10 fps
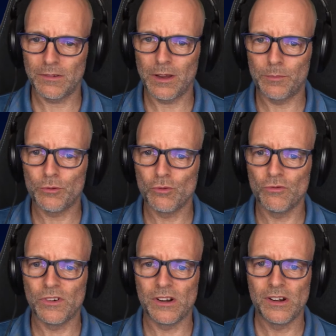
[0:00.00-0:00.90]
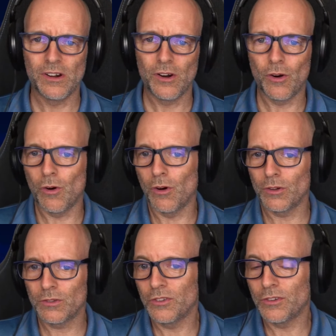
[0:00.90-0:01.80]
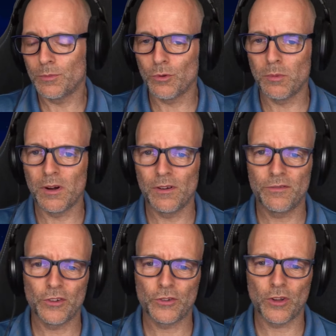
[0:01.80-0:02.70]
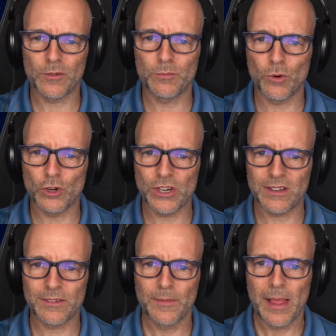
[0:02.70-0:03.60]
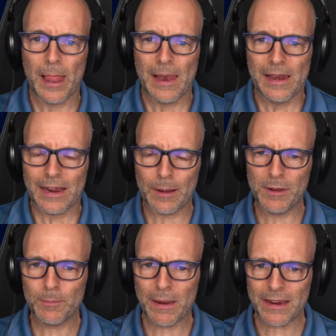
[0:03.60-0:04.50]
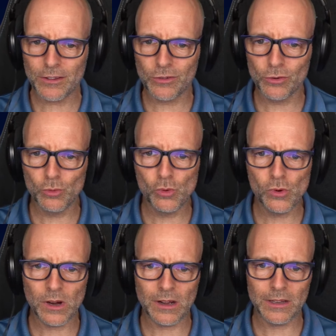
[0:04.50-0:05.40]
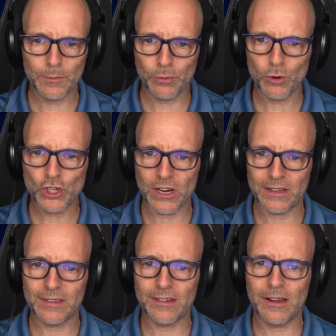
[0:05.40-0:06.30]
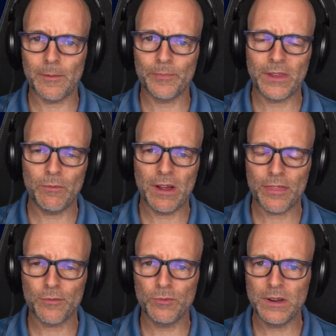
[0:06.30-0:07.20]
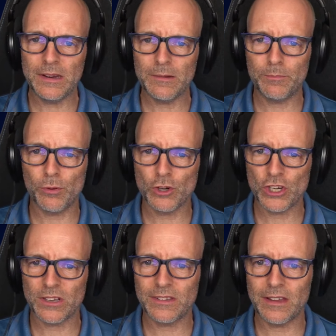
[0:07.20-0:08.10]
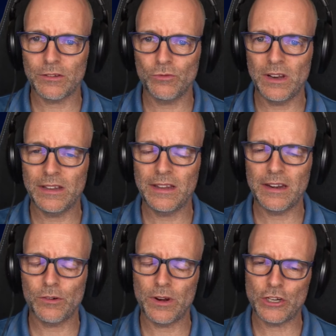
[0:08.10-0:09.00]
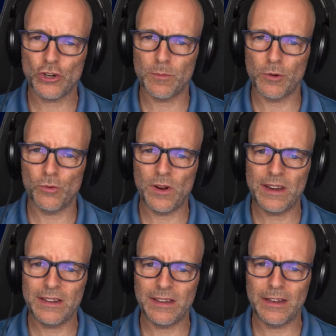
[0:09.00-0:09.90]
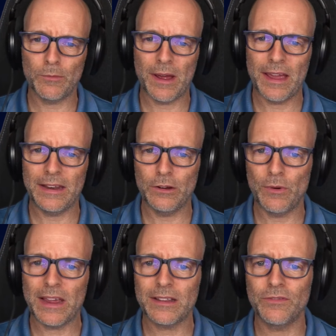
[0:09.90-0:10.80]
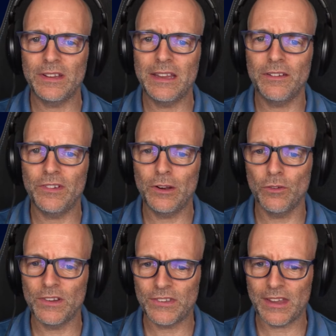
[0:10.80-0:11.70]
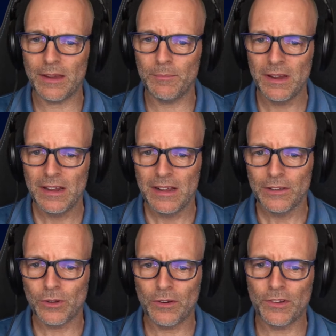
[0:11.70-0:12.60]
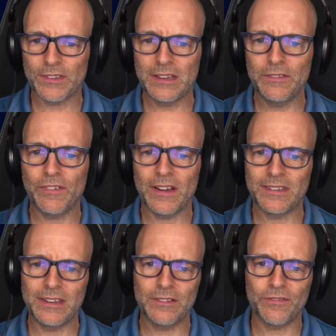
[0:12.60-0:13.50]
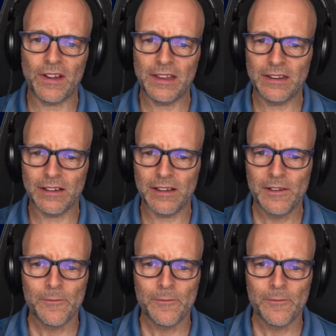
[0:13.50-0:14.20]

approval or disapproval for certain projects. Coming back to the projects, there were 3 projects that really did a great job on Reddit, and they were highly ranked. We did a video with them. So there was DeFi-Seedfinder.